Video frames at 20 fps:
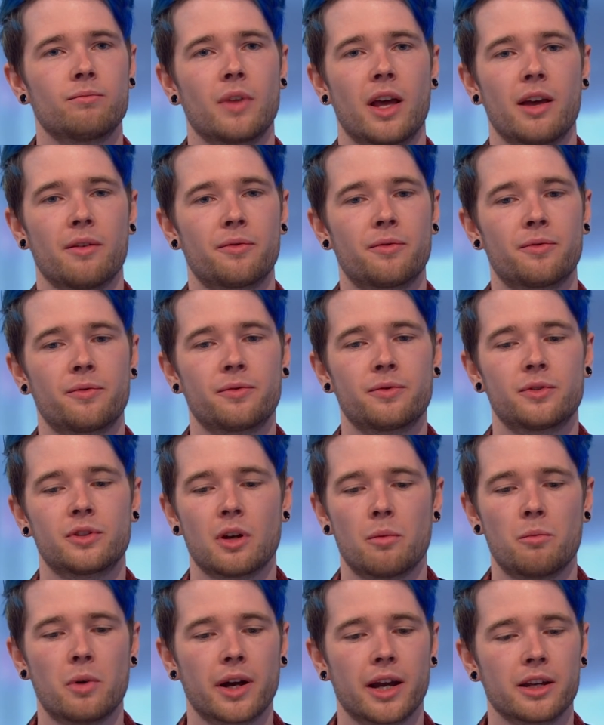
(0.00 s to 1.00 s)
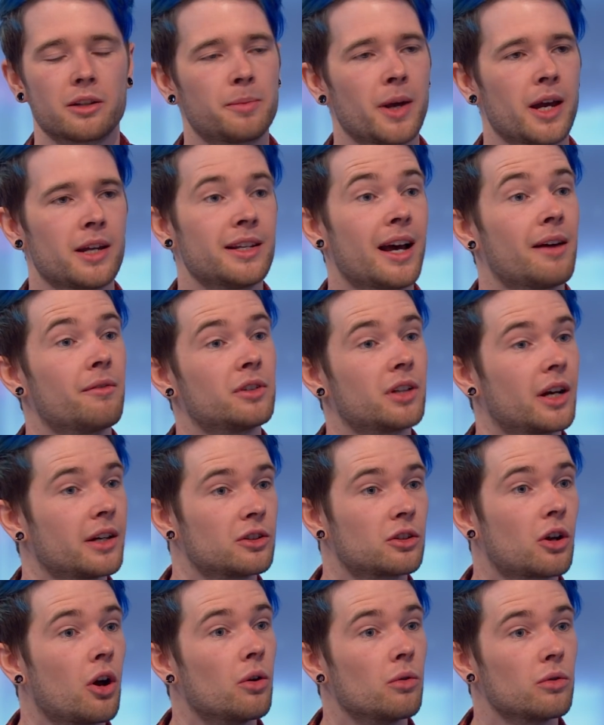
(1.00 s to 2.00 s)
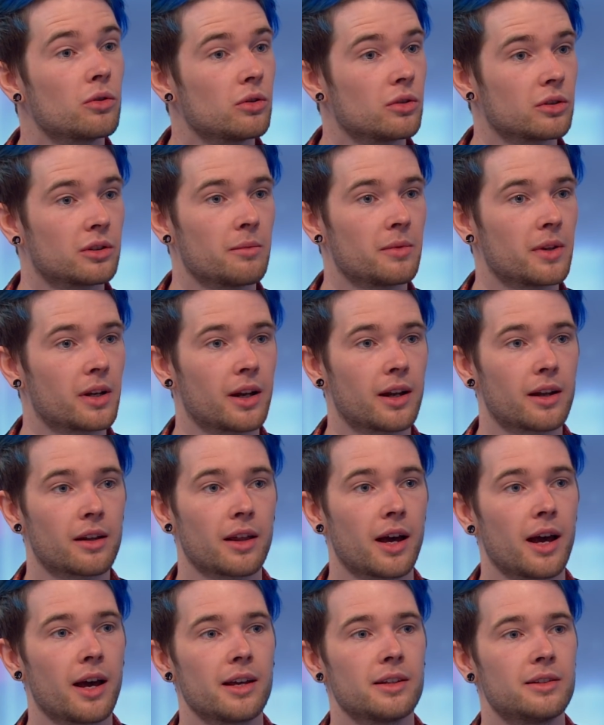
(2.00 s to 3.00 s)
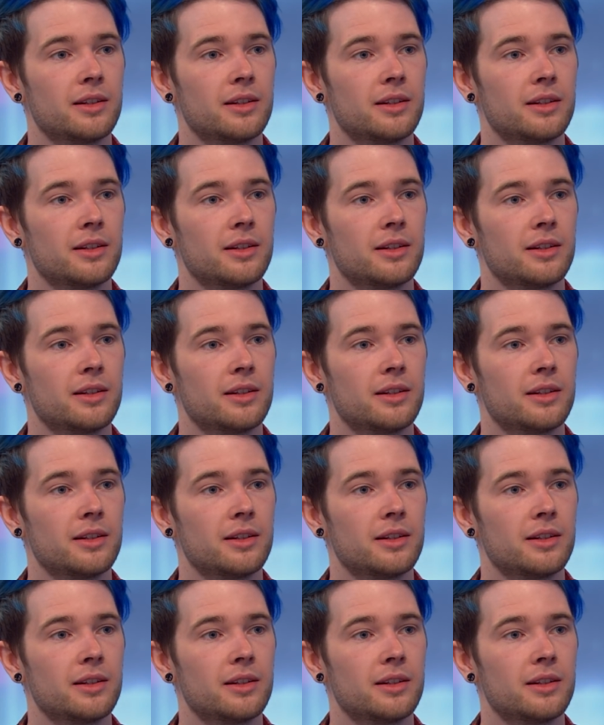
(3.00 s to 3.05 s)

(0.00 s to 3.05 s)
if someone gets paid to advertise Coke or something like that, mm.